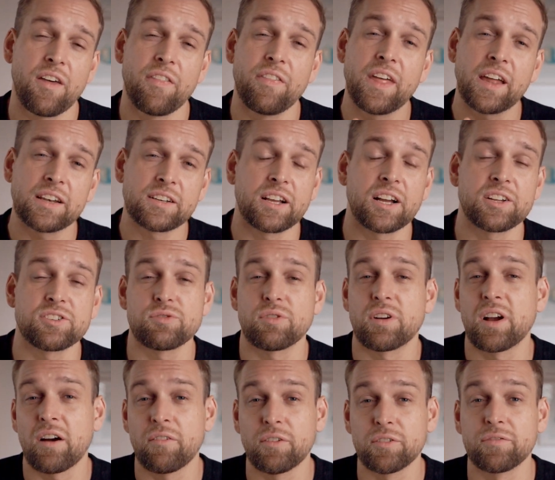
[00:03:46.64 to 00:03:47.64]
and that got you
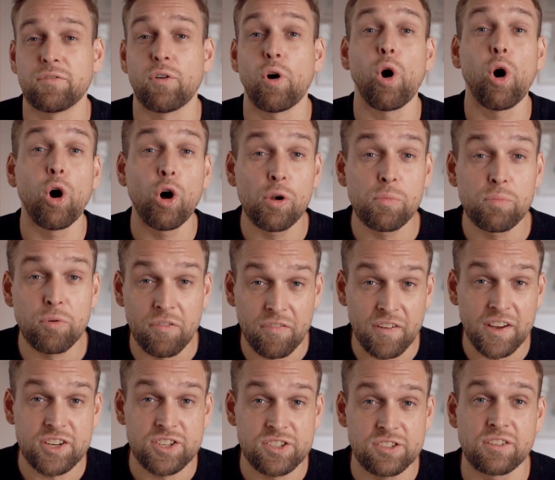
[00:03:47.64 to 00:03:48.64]
covered for all
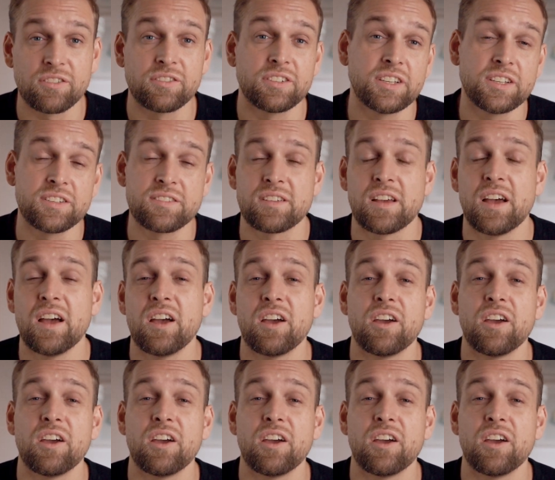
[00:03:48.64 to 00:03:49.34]
professional needs.